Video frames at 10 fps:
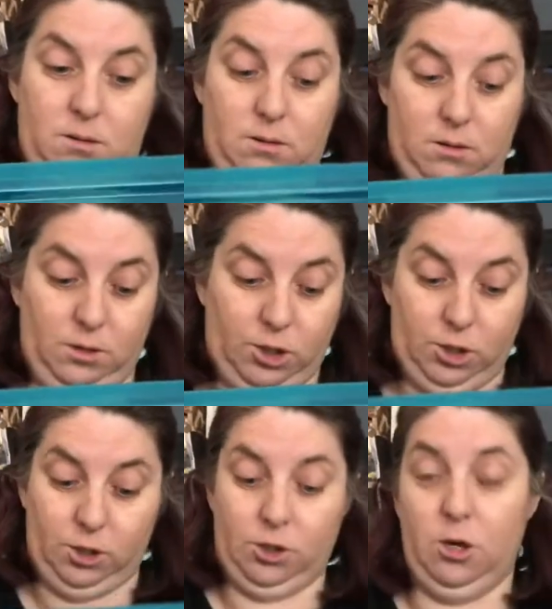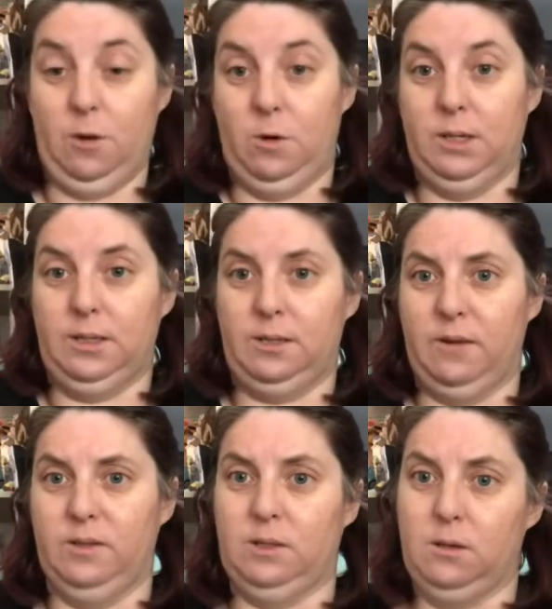Snow White
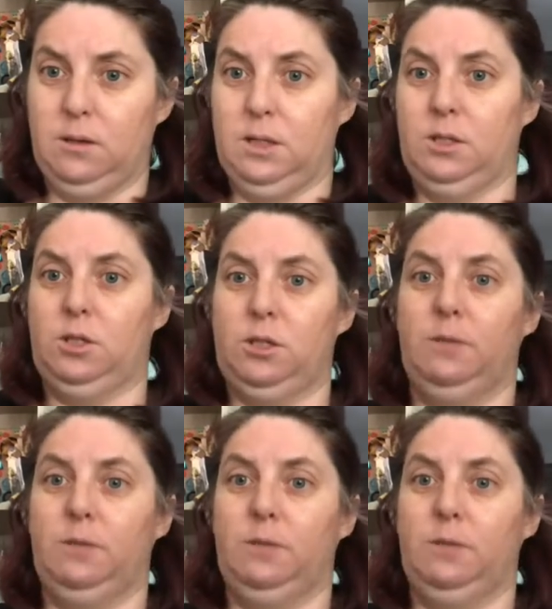Discovers the Cottage.